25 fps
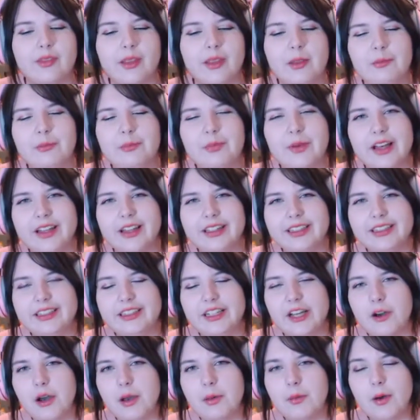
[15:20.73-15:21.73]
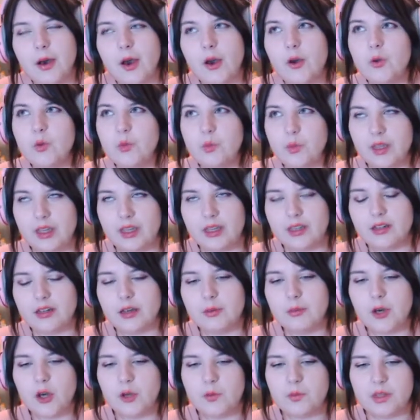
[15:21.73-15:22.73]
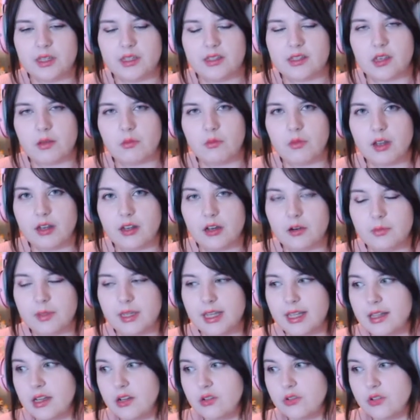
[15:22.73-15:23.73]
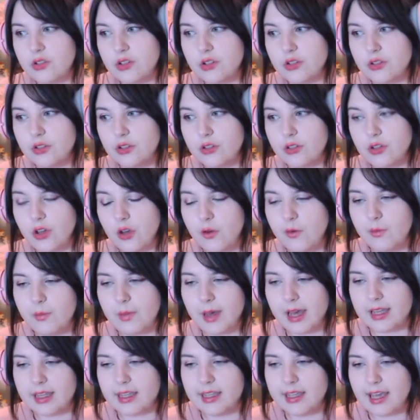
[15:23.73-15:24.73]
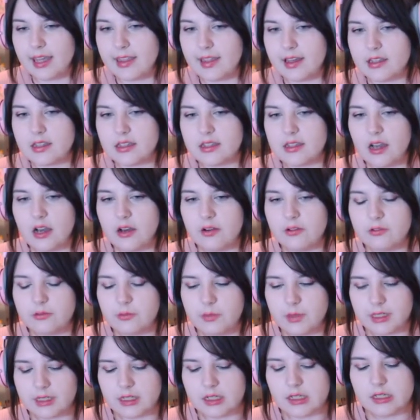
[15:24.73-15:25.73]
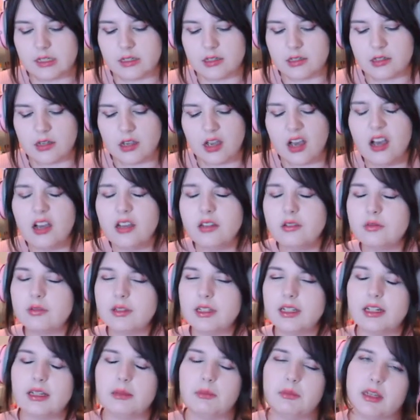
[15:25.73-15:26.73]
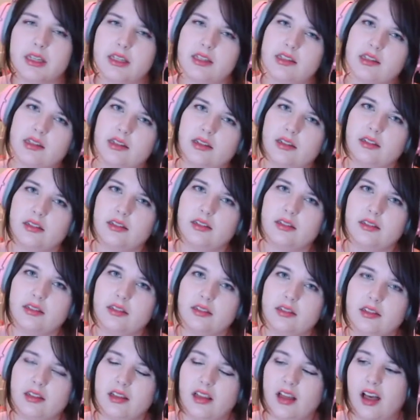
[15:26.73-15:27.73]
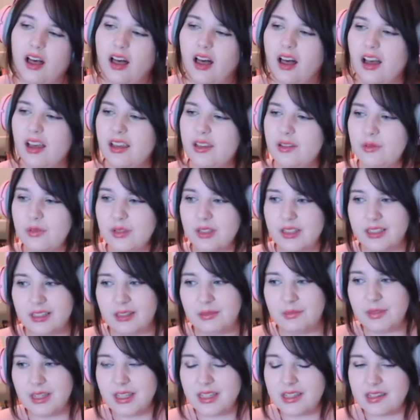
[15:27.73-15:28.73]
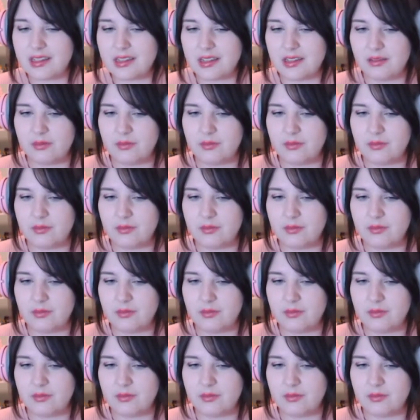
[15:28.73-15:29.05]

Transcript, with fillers: but you know, I'm hoping, I'm hoping someone I'll be allowed to go back and get that stuff because I really miss it. I really miss it.